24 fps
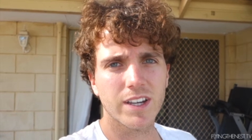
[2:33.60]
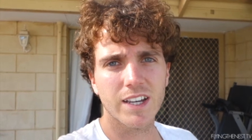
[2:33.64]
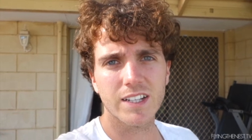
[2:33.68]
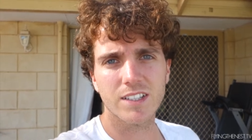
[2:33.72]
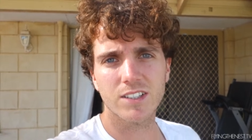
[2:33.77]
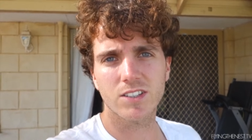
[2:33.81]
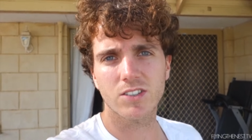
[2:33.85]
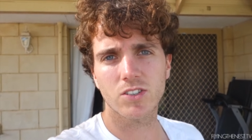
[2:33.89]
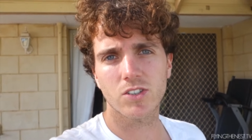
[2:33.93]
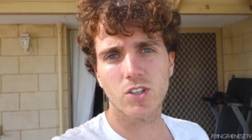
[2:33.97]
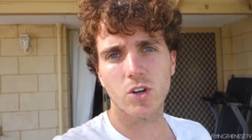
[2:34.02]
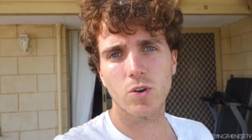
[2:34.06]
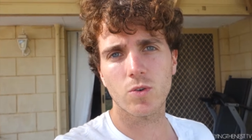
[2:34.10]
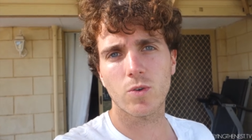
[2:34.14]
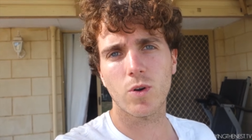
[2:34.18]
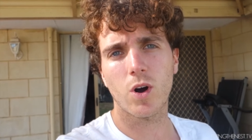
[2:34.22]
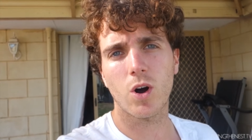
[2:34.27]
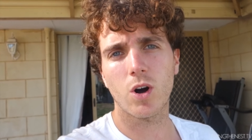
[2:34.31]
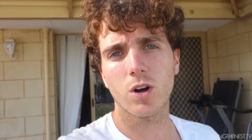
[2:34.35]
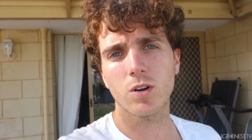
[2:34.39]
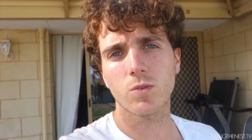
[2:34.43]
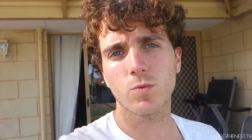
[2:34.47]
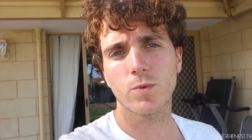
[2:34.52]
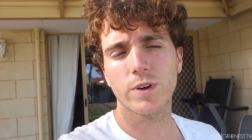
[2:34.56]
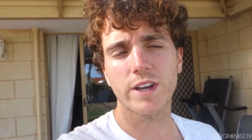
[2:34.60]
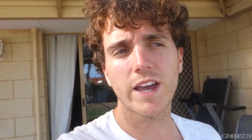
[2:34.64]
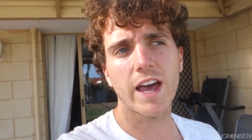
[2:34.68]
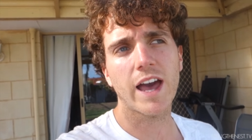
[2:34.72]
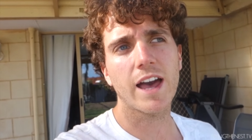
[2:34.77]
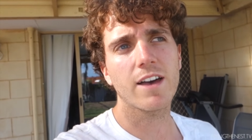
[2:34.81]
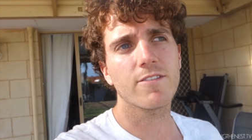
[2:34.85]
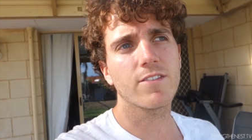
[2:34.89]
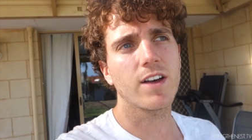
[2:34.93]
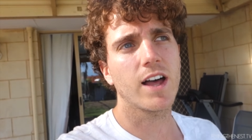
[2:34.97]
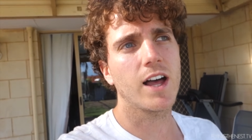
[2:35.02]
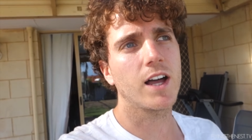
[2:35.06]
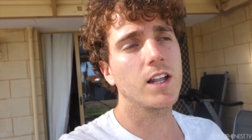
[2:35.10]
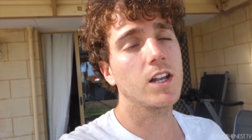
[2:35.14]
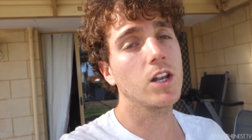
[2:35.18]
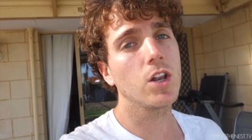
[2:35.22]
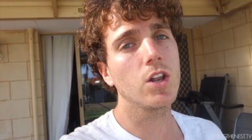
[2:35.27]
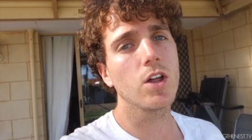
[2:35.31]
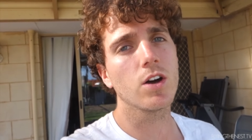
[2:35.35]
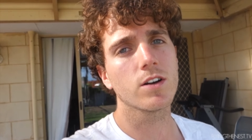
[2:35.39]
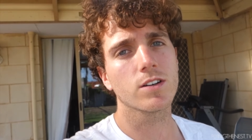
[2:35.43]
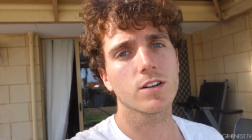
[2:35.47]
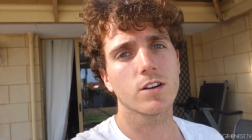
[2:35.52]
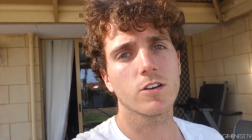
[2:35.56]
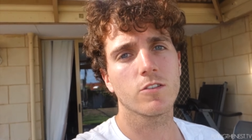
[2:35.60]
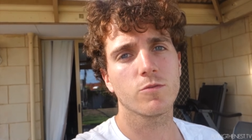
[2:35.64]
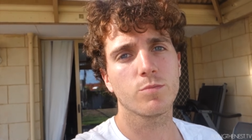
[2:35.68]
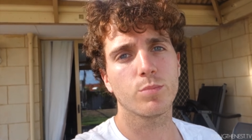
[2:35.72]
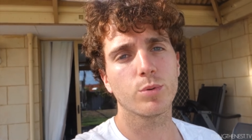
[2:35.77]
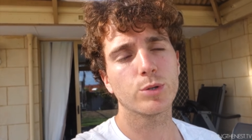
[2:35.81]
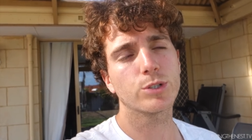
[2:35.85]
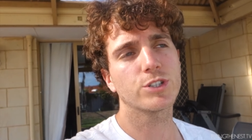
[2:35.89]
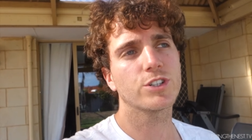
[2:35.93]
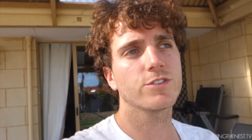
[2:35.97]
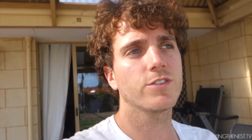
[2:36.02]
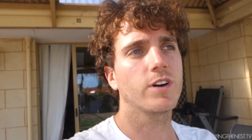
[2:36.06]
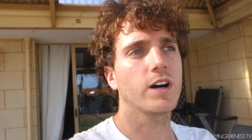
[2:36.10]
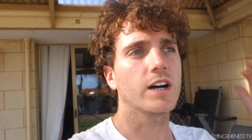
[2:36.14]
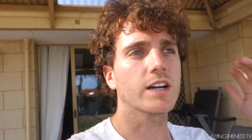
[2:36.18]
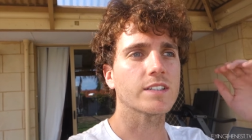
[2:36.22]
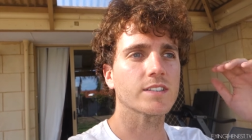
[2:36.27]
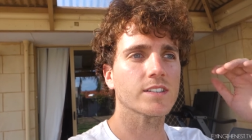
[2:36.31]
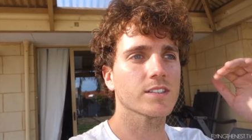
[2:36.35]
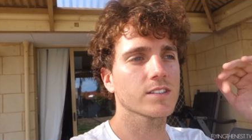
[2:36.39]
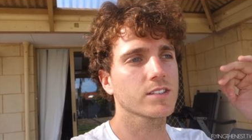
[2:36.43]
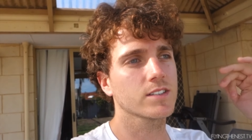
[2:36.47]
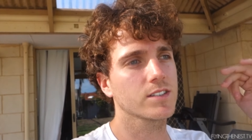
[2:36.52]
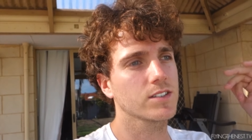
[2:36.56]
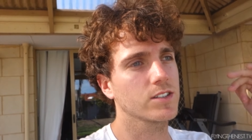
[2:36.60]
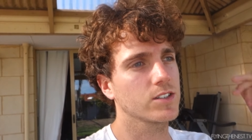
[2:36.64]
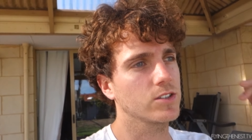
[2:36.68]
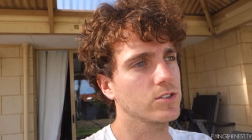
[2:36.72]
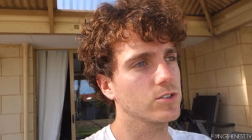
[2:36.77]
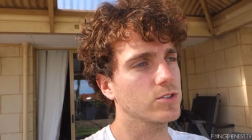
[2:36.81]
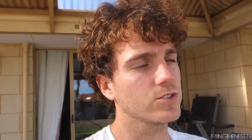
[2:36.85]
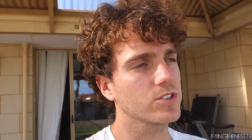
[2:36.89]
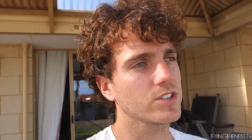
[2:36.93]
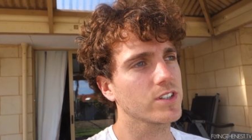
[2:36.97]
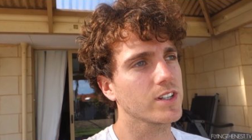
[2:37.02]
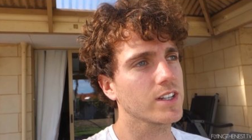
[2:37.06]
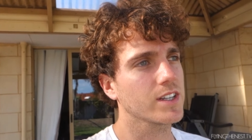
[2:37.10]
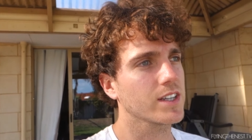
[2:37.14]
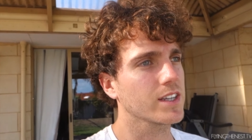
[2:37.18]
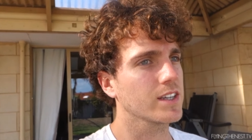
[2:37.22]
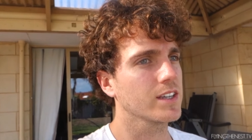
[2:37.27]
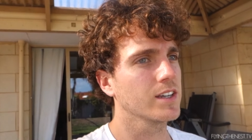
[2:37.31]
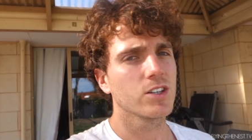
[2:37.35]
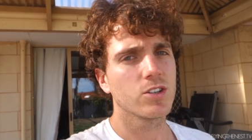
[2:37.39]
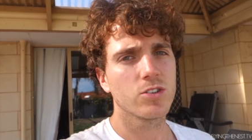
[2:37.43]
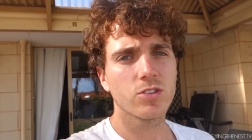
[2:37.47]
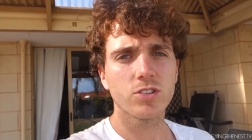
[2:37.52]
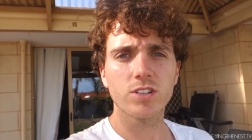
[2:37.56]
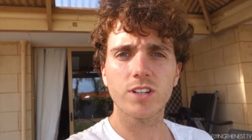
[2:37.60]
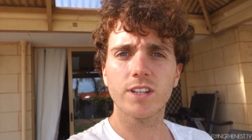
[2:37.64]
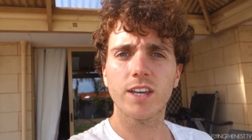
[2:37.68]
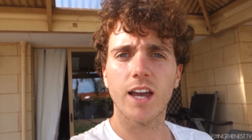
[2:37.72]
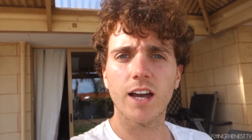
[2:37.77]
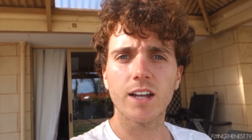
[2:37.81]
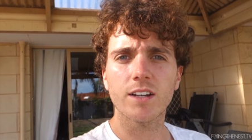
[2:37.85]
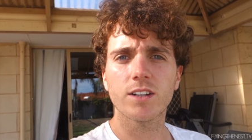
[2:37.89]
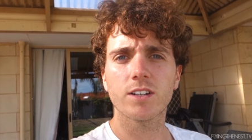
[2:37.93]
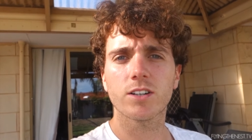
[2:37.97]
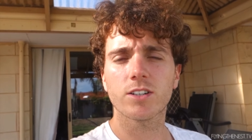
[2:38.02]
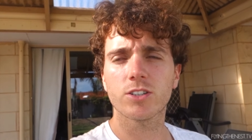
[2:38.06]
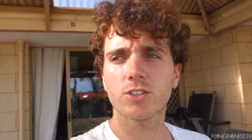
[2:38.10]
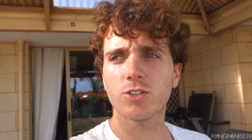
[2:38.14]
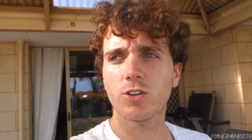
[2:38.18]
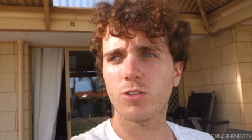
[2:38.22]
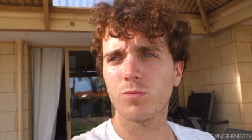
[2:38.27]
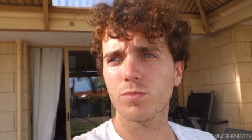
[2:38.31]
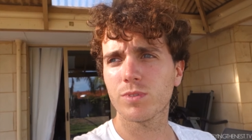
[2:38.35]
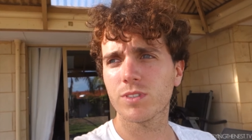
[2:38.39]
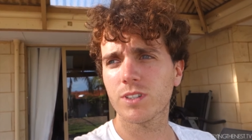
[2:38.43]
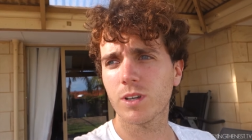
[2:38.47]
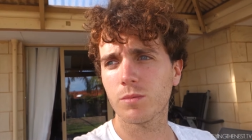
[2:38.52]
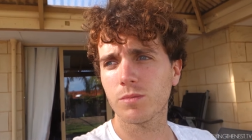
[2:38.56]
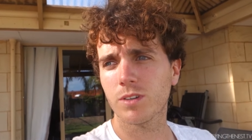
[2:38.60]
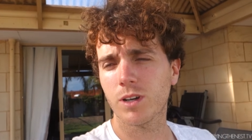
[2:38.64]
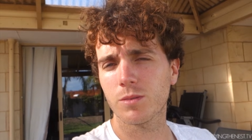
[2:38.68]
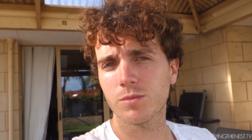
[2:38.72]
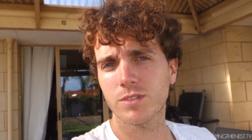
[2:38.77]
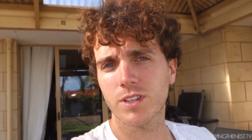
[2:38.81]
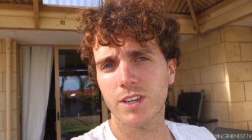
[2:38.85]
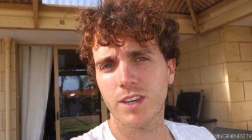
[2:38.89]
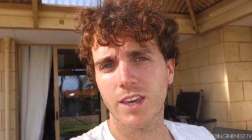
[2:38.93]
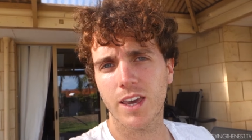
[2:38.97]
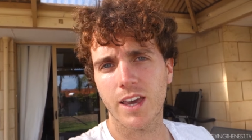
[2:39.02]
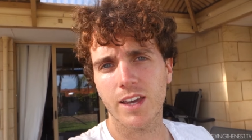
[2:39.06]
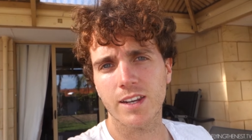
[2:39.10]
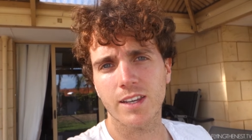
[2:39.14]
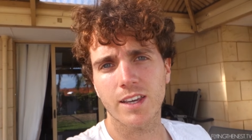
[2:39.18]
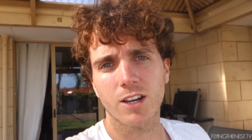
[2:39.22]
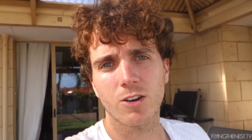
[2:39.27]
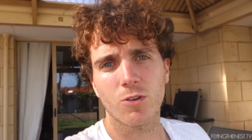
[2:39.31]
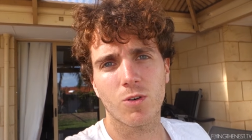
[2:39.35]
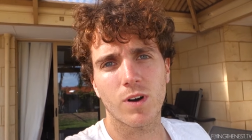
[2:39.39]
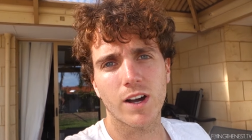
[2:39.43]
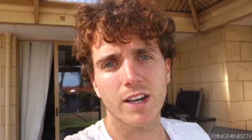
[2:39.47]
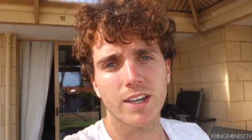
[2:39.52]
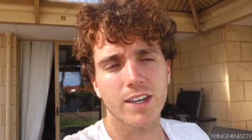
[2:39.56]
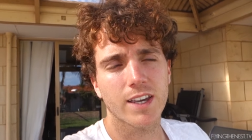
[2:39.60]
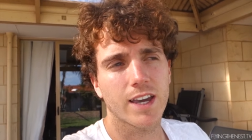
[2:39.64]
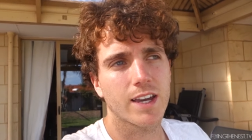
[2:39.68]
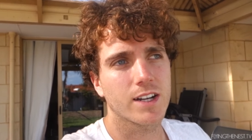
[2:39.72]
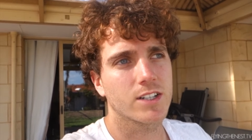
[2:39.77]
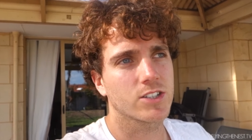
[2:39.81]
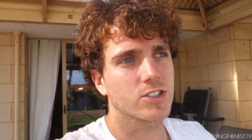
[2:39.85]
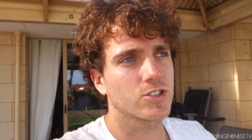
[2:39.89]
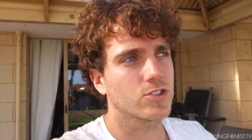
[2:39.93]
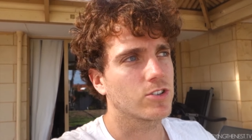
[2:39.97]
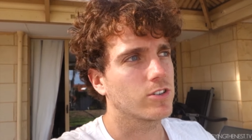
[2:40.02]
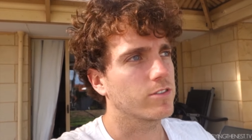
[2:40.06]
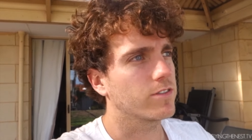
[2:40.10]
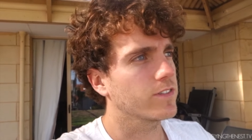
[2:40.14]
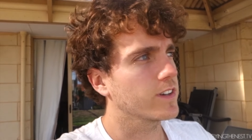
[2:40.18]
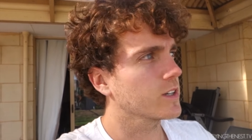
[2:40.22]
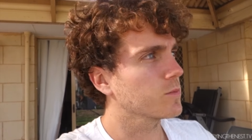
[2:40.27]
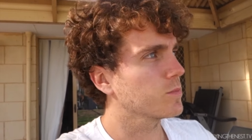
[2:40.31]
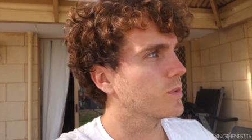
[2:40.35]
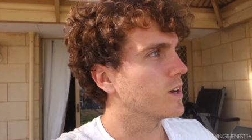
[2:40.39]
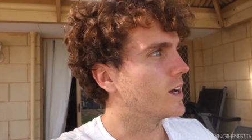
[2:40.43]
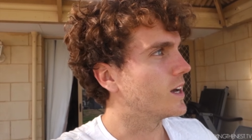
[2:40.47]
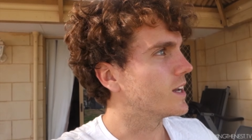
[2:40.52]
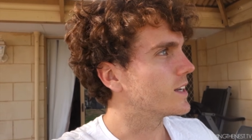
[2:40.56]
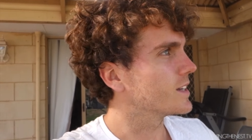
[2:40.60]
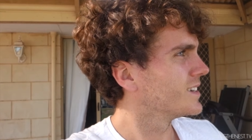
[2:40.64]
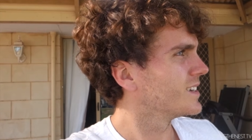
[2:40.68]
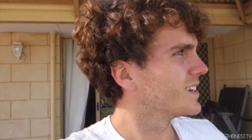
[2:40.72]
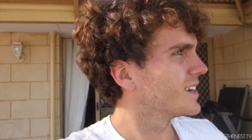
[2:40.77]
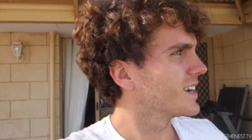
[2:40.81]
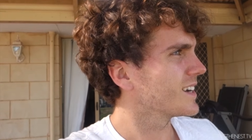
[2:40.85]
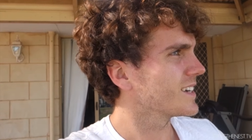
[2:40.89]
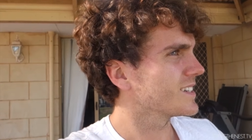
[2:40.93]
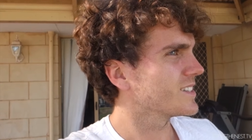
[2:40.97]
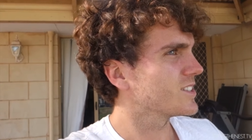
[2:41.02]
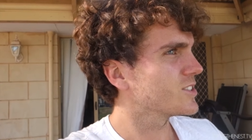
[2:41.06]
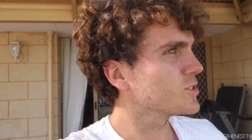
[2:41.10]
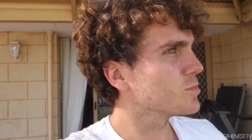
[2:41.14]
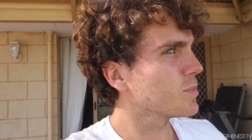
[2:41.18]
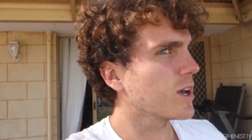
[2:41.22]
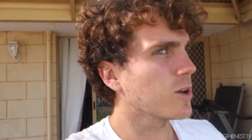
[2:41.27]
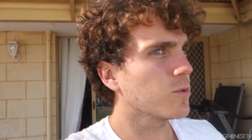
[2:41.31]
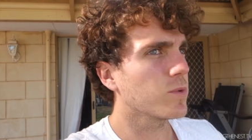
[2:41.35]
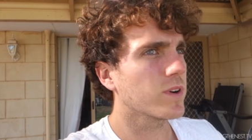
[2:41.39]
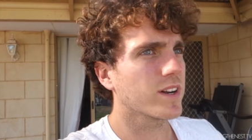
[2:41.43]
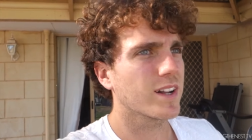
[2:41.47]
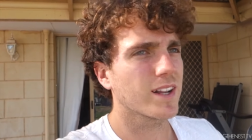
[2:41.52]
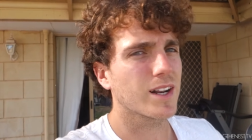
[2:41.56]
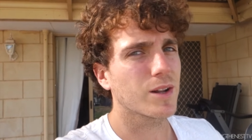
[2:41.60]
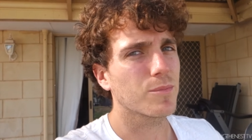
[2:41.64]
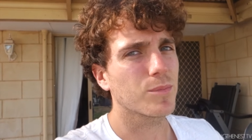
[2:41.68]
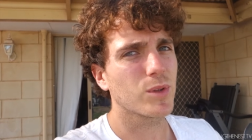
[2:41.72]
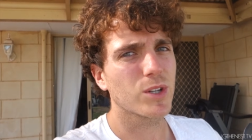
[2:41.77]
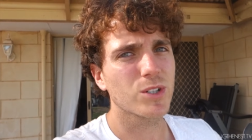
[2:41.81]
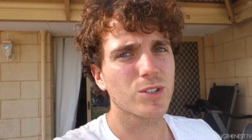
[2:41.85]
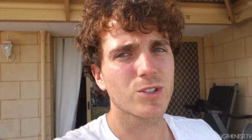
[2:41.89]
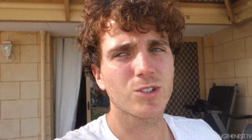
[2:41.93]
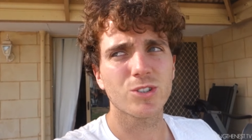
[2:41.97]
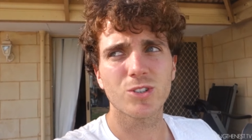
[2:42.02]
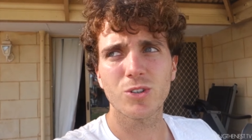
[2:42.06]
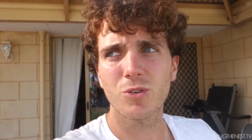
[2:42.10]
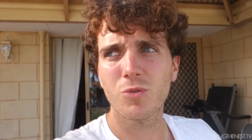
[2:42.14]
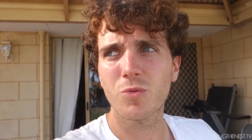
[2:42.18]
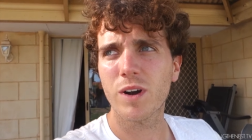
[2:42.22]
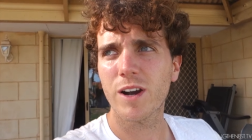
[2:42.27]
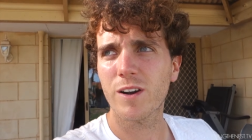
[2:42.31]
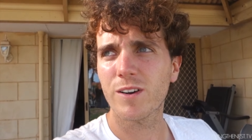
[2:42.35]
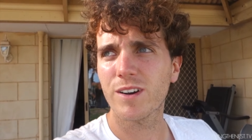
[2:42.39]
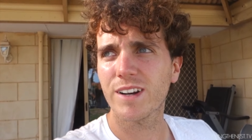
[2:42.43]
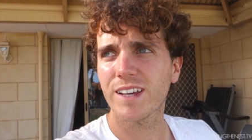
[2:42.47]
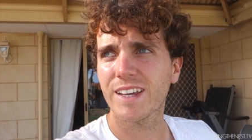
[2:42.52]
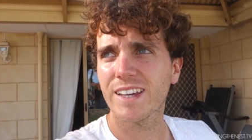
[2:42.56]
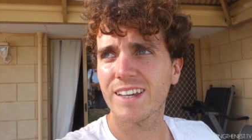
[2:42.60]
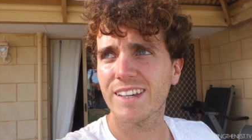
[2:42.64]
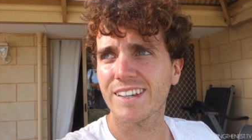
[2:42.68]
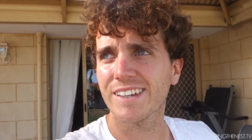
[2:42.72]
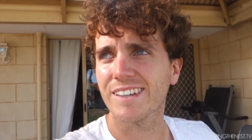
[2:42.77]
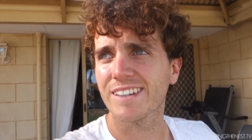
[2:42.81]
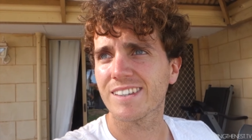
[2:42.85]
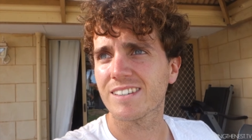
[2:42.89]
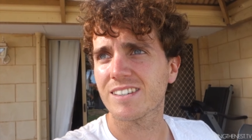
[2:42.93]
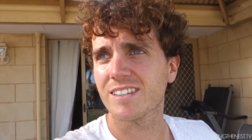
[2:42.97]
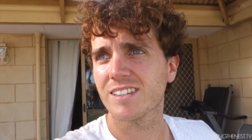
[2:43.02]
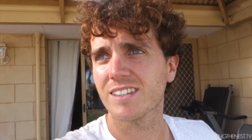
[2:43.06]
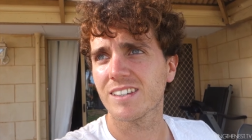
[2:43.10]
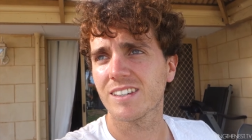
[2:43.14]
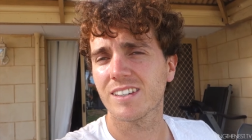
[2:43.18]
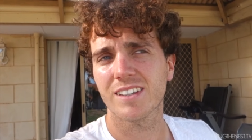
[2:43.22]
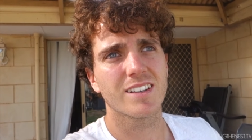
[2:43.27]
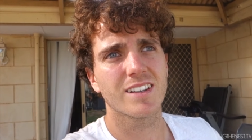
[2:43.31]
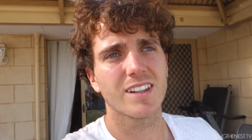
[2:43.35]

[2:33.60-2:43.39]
it gets so hot, we have a lot of bushfires. It's usually usually under control, but sometimes they can get quite catastrophic. But I smell one, and I'm not too sure where it is.